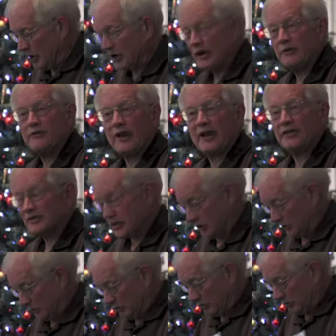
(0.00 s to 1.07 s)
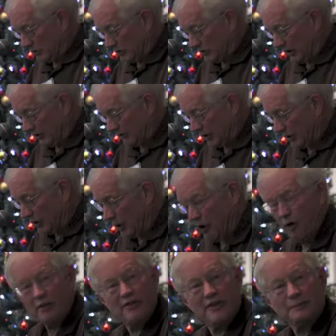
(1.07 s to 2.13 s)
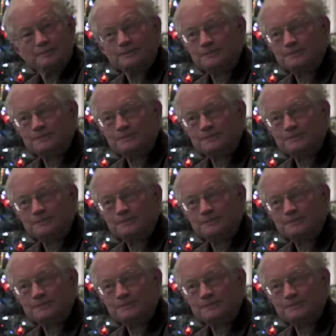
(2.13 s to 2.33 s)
in advancing safety and health.